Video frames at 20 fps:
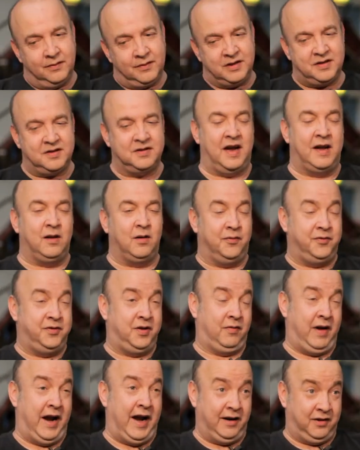The style of
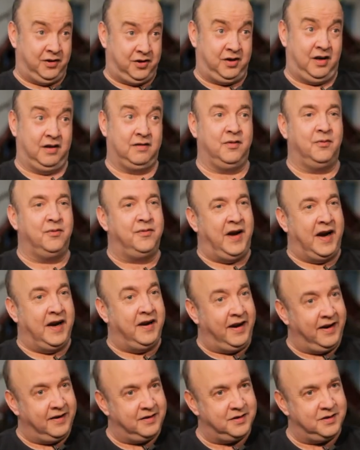direction
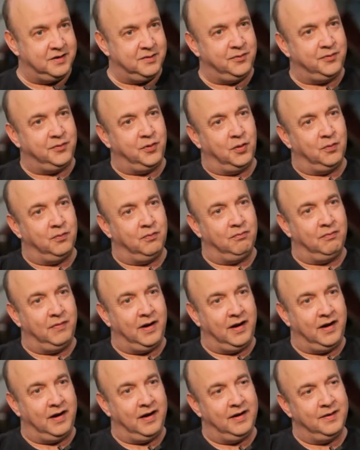varies from
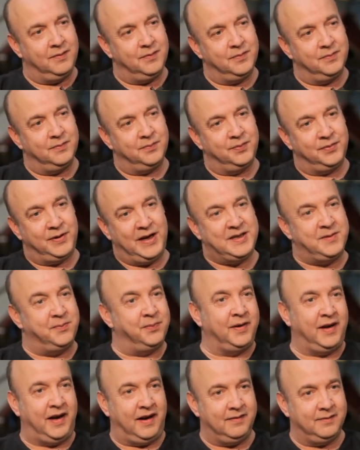play to
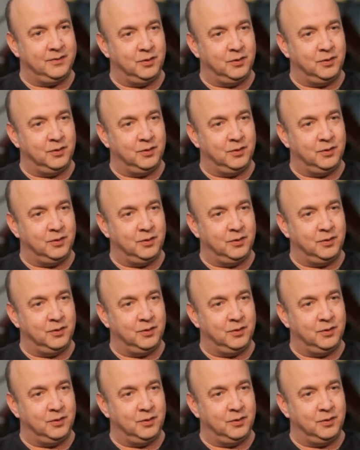play,